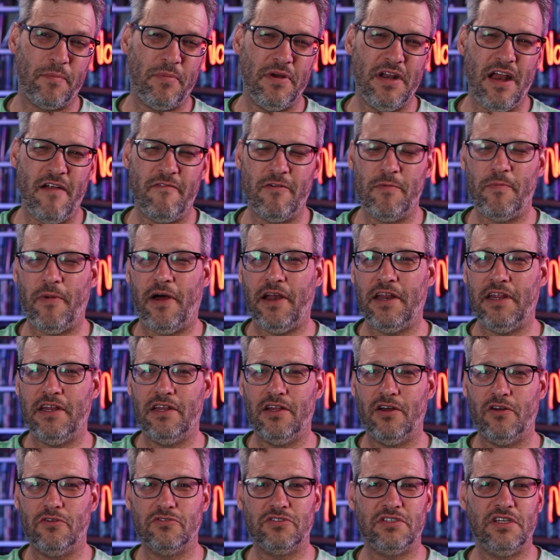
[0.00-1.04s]
but everybody
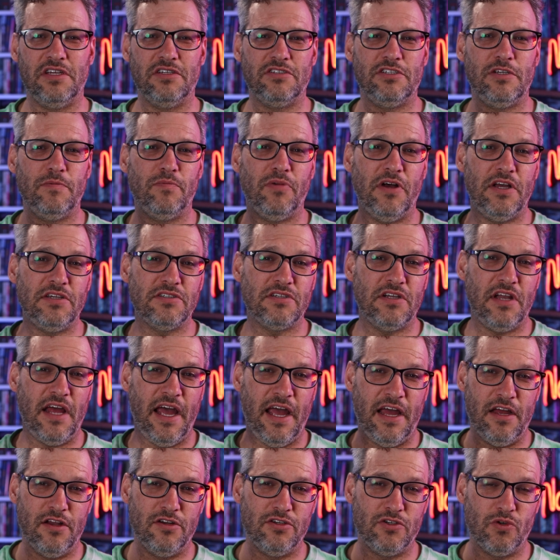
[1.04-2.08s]
knows this. She plays an
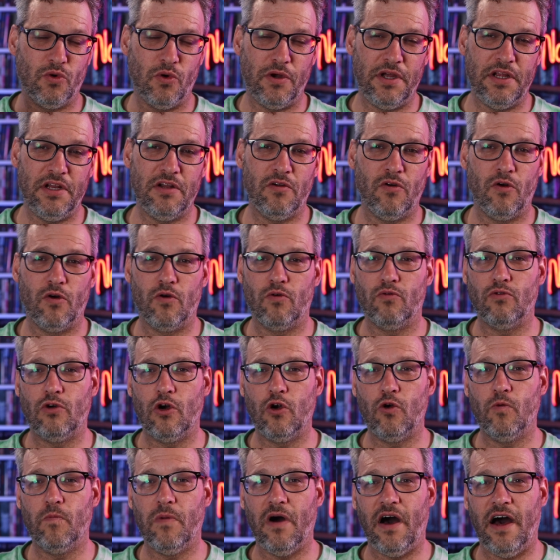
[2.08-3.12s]
android or a
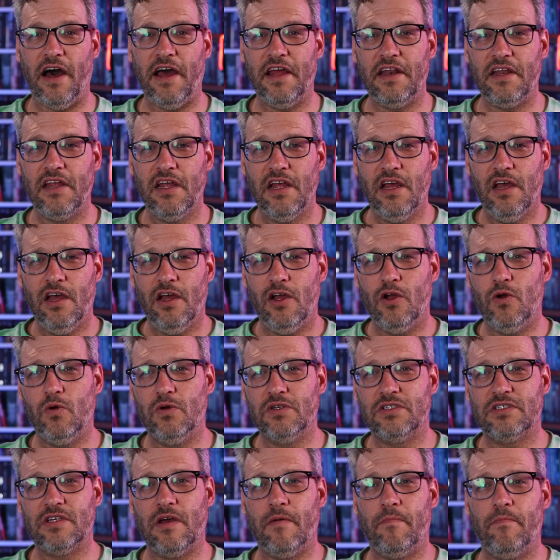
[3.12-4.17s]
robot who
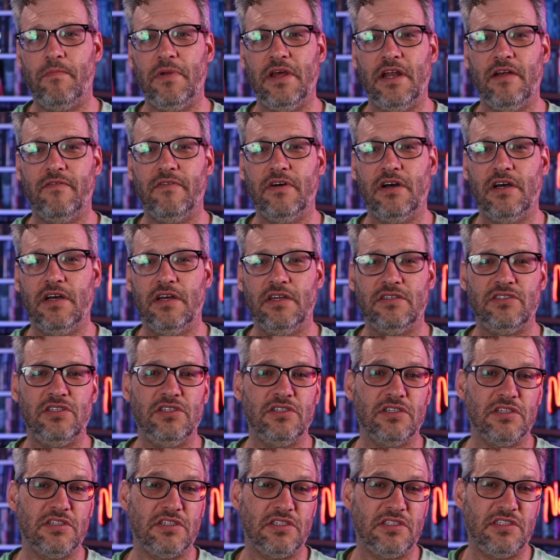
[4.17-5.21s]
is
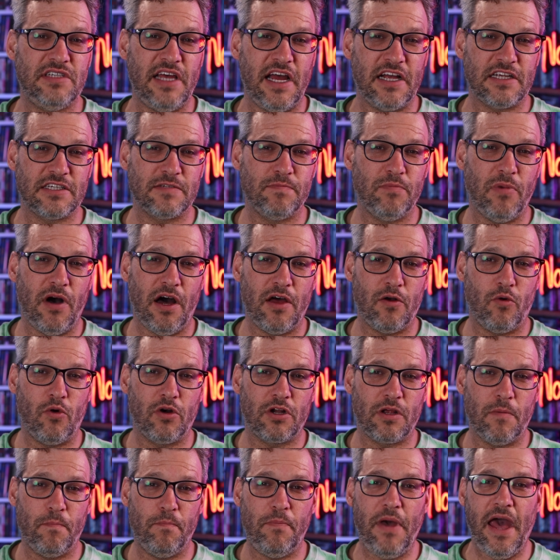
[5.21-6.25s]
she's a sex bot or a
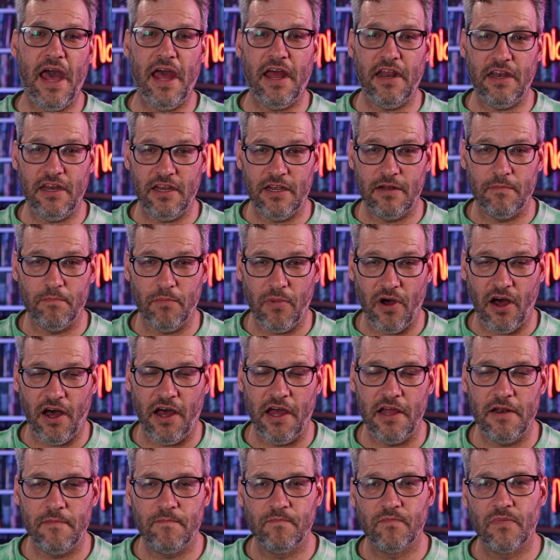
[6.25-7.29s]
companion
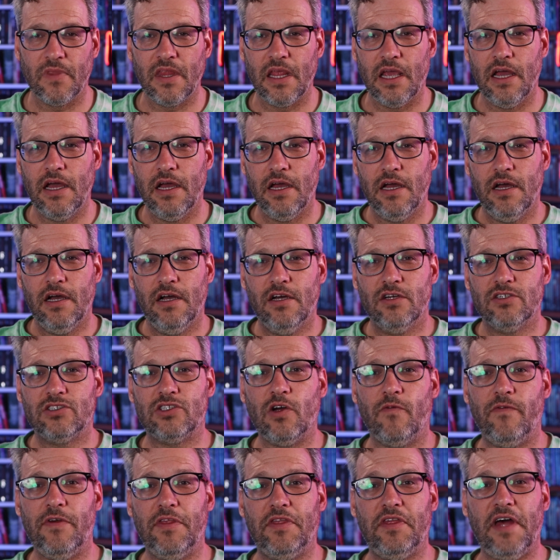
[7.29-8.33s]
bot.
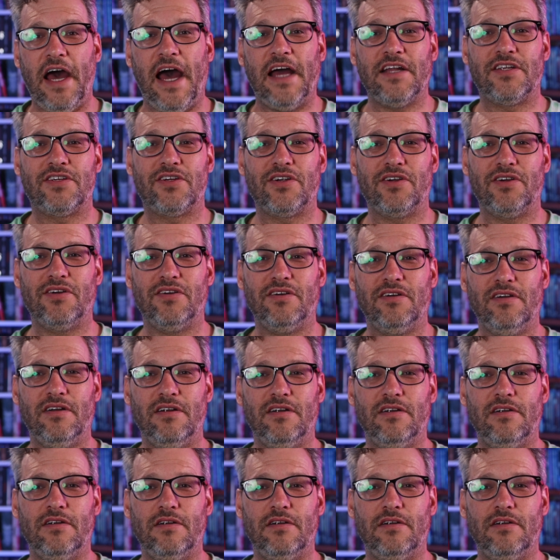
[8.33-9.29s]
Sophie Thatcher